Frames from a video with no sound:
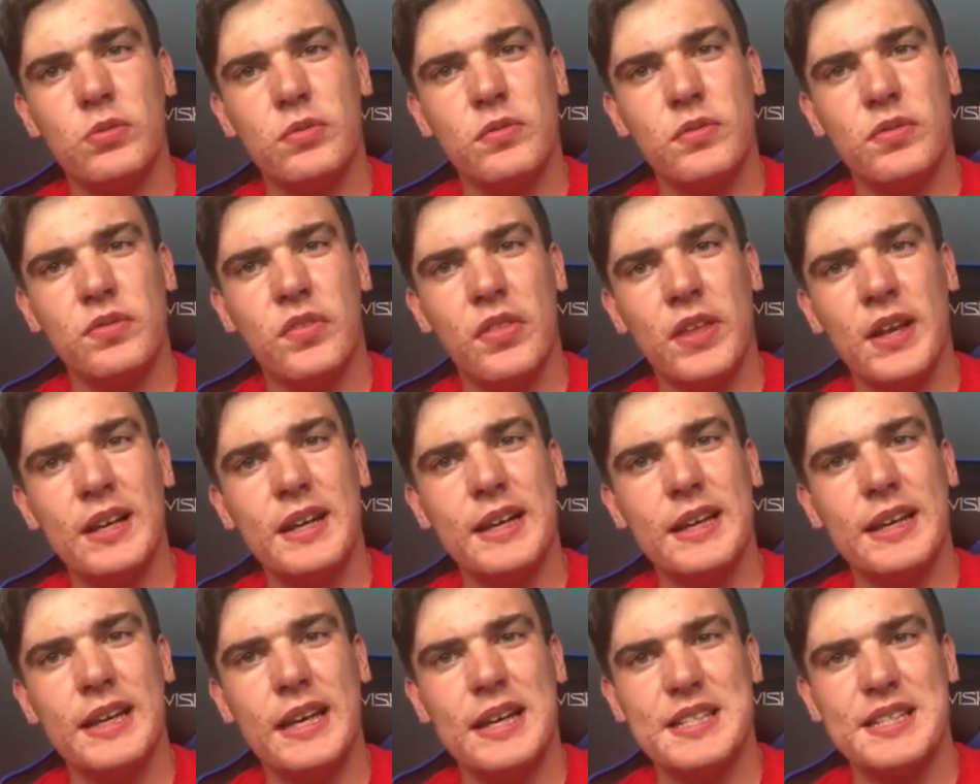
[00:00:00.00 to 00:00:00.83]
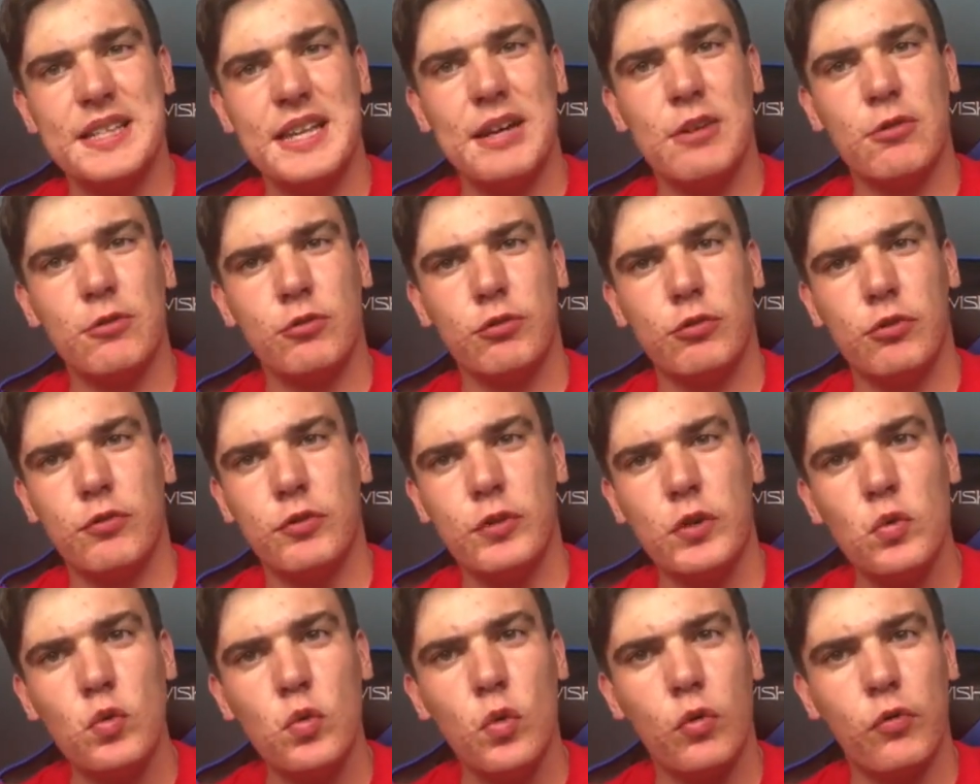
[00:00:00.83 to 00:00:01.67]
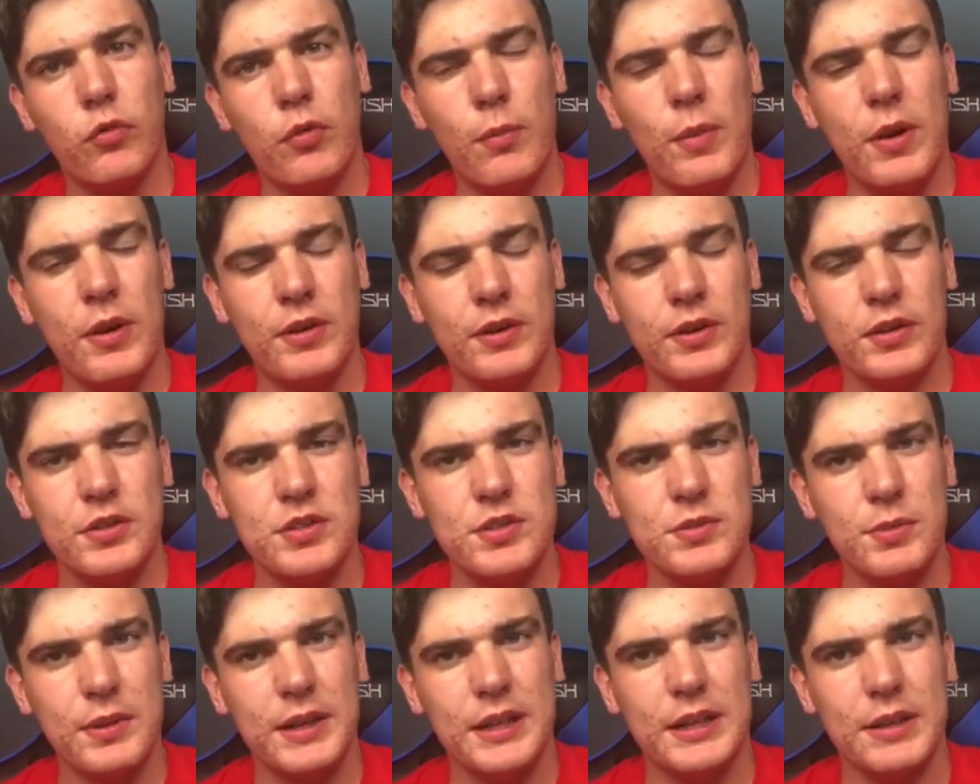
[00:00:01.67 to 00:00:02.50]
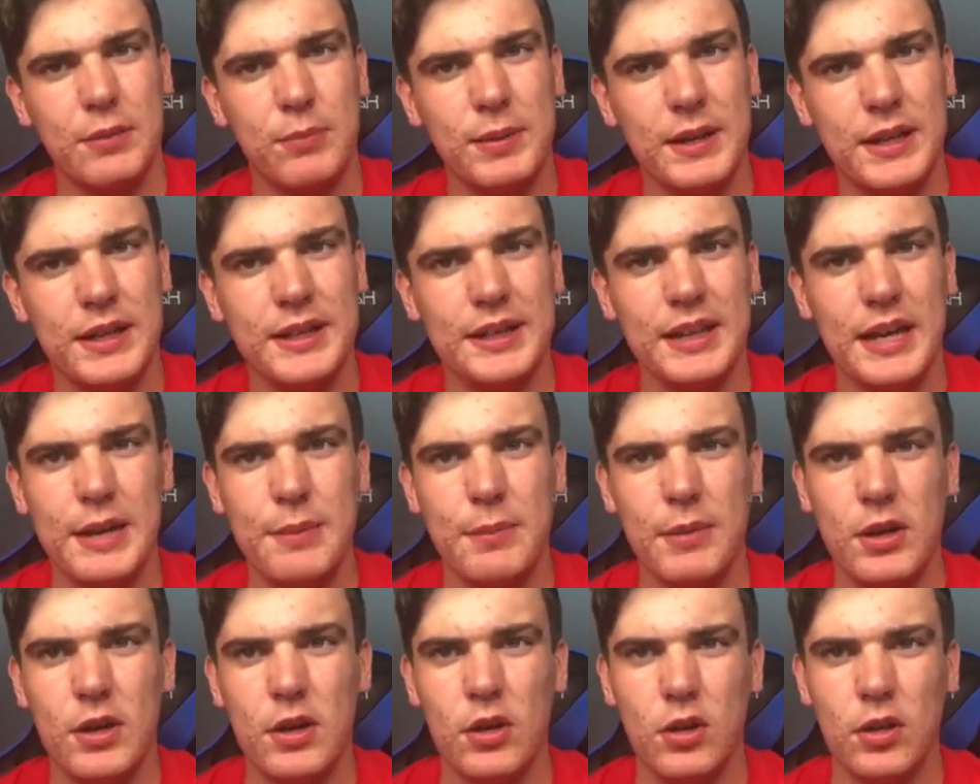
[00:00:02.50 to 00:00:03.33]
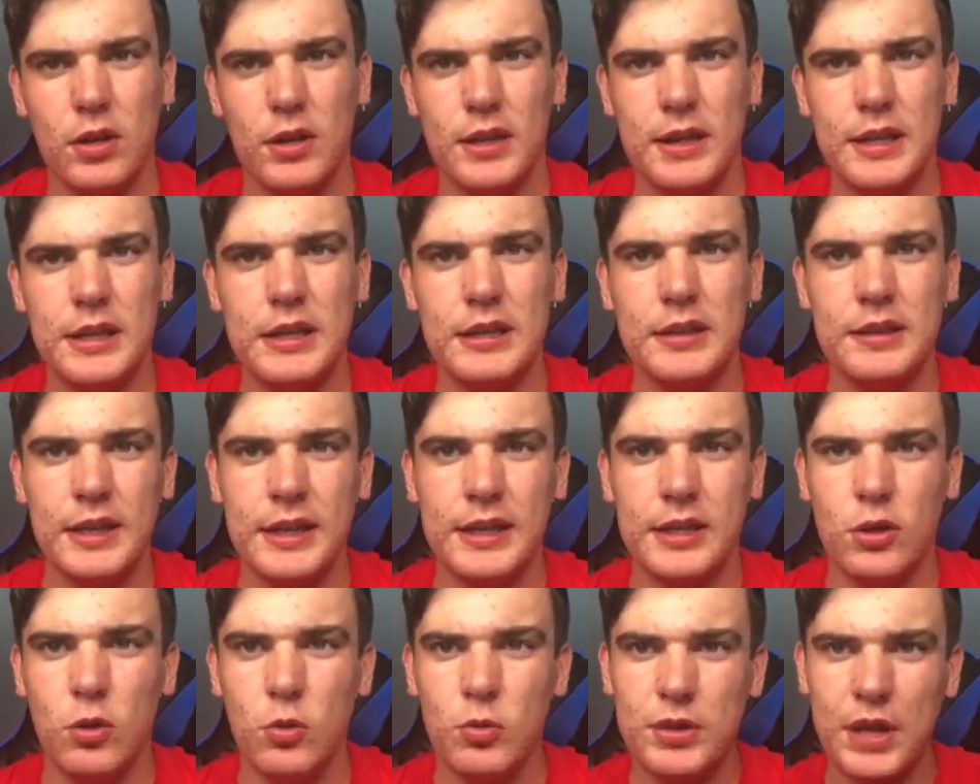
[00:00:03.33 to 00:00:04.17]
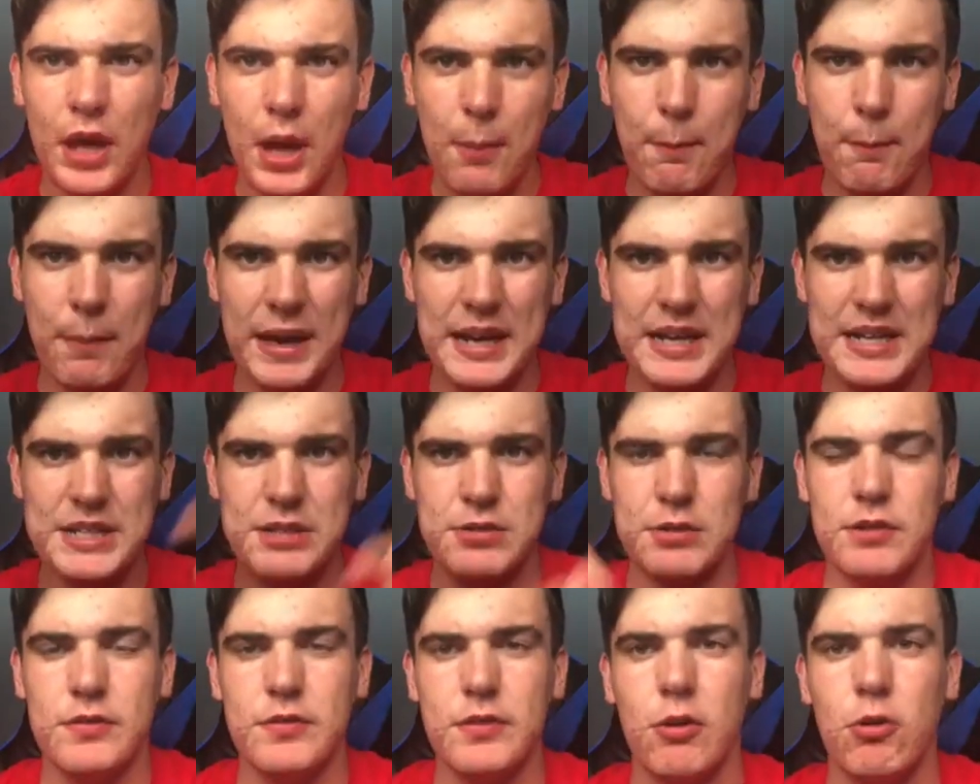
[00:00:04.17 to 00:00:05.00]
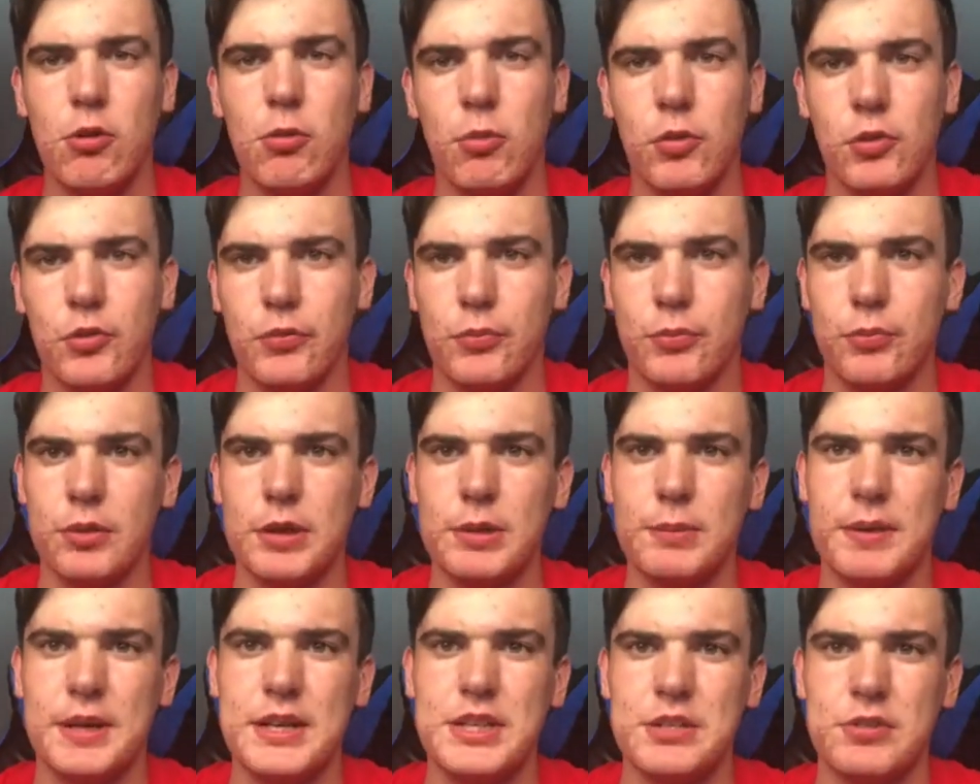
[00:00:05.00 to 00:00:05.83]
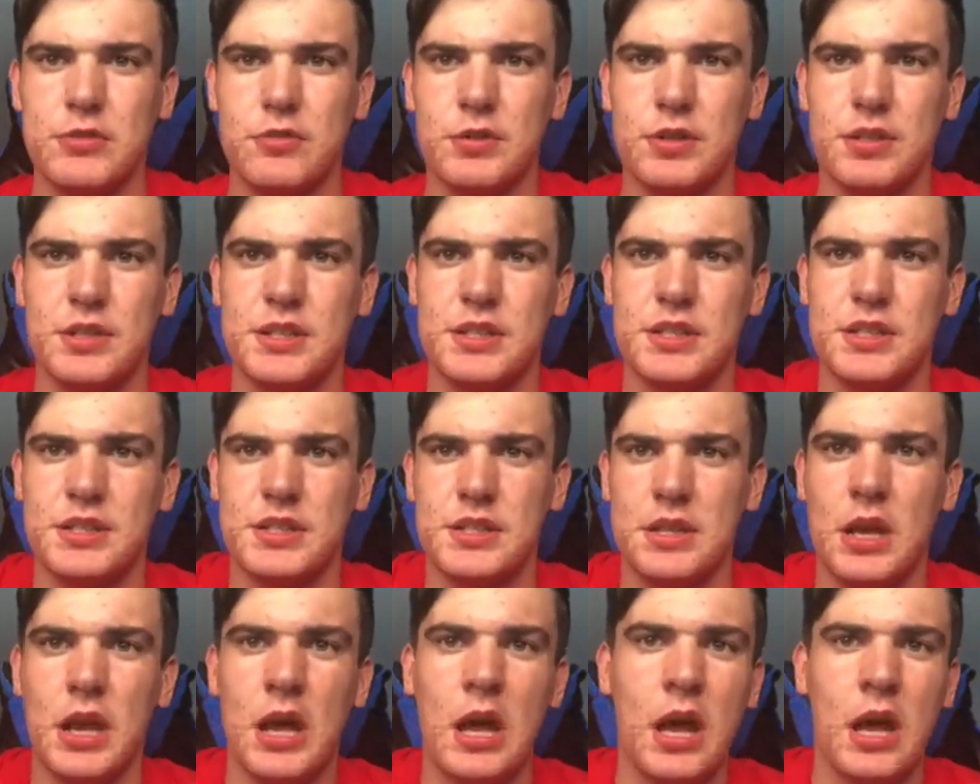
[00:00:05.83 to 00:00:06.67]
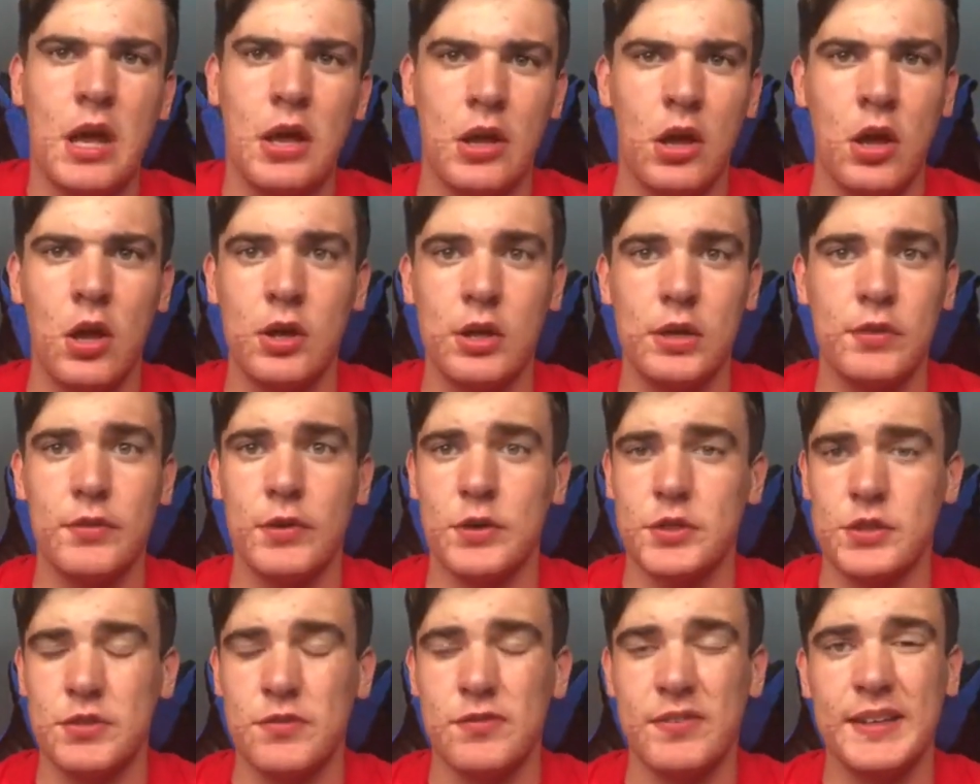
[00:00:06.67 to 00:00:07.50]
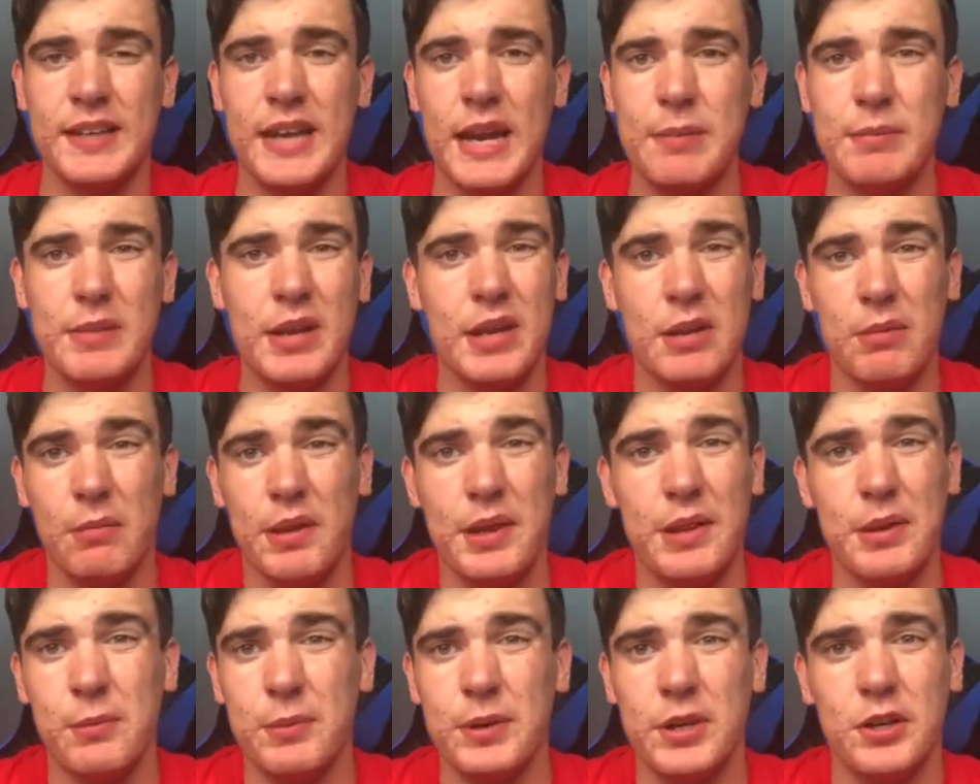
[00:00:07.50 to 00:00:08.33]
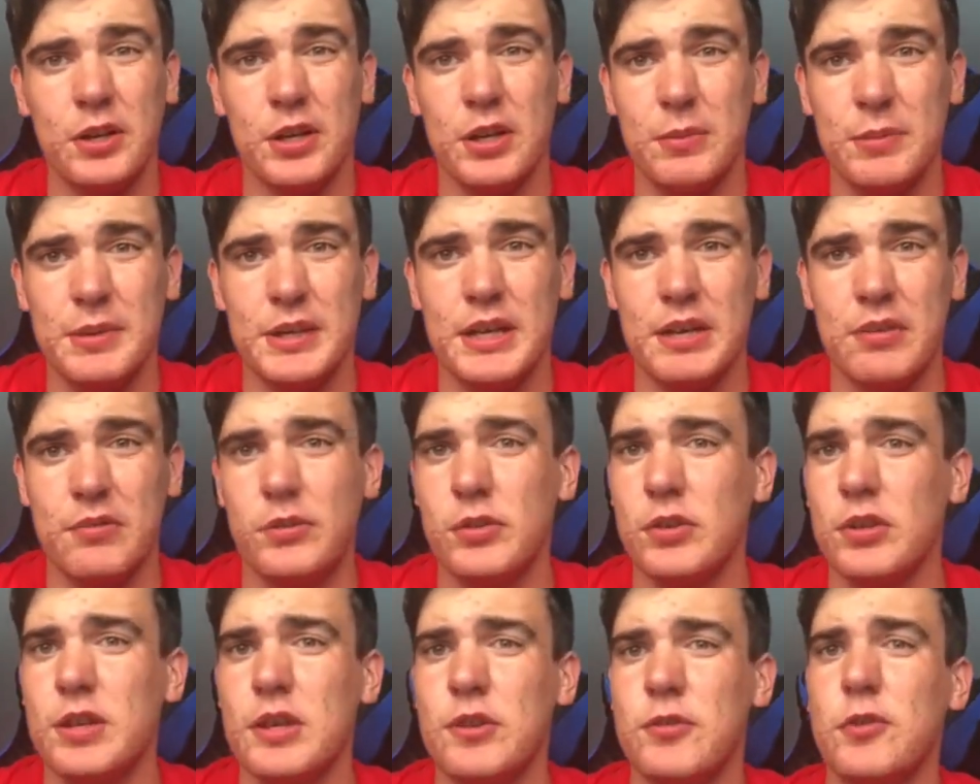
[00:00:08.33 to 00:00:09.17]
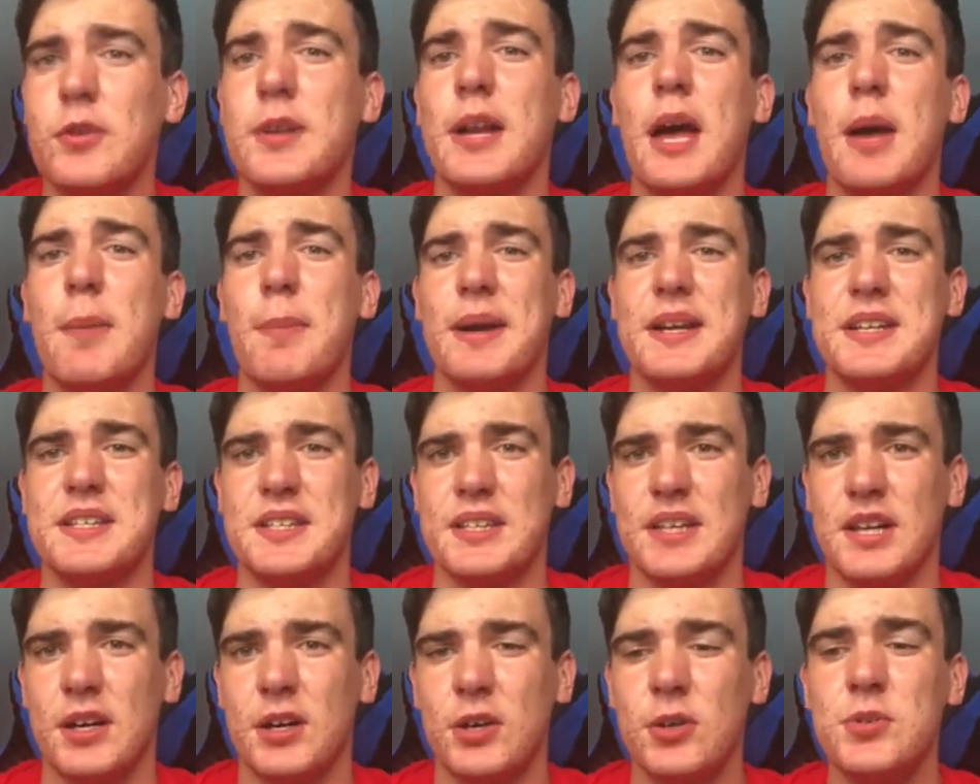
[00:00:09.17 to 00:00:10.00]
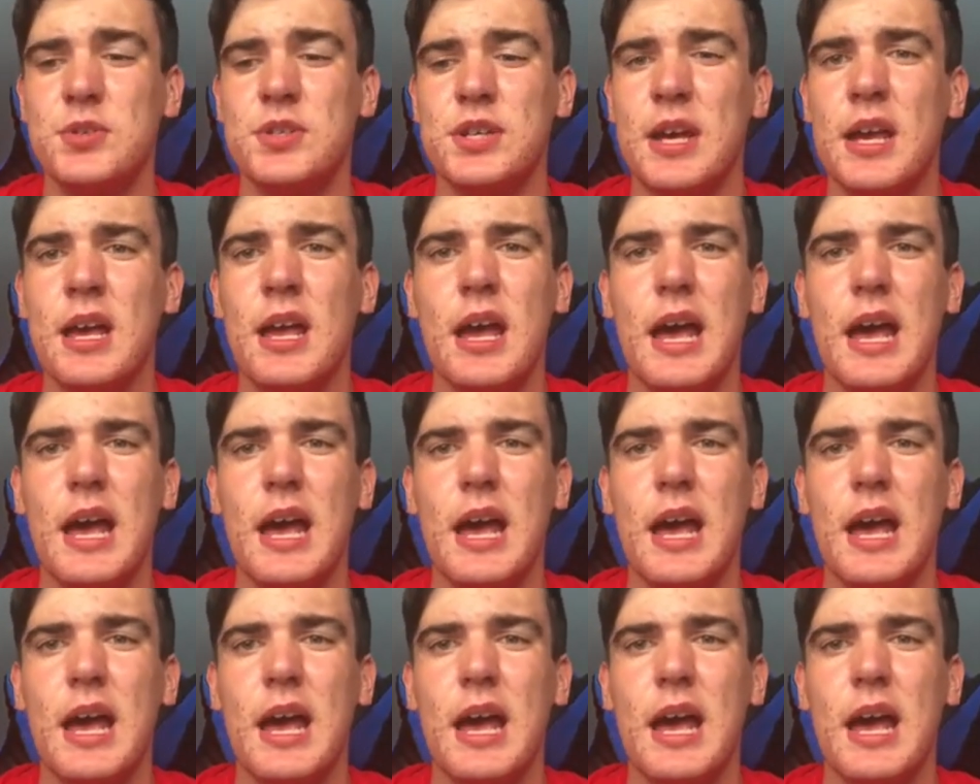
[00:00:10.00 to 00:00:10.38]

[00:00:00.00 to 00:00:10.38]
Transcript: thing that EA sent out to a few North Americans where they could play the game early. They called it a beta, even though it was pre-beta. It's an early version of the game than the one that we are going to be given if you get a beta code.